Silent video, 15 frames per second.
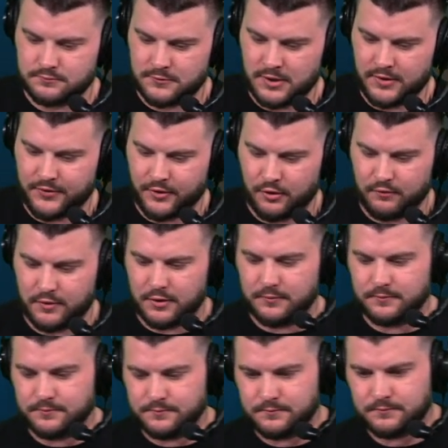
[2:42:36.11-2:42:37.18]
It's over.
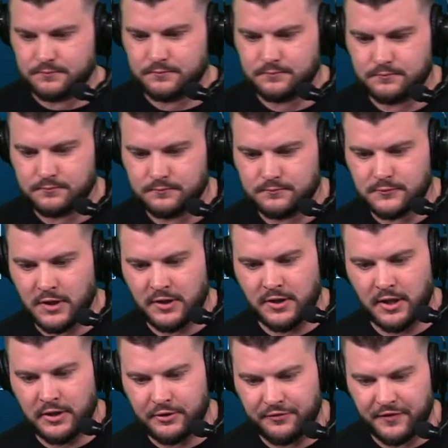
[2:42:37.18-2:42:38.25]

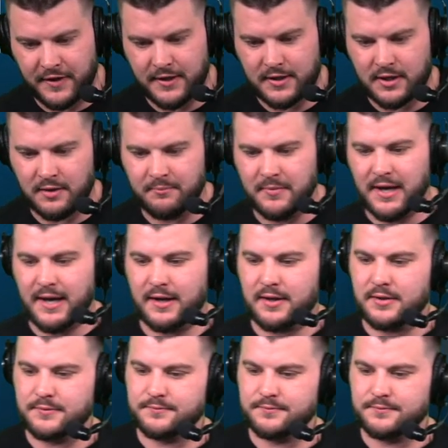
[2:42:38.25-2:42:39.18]
Another fake comeback.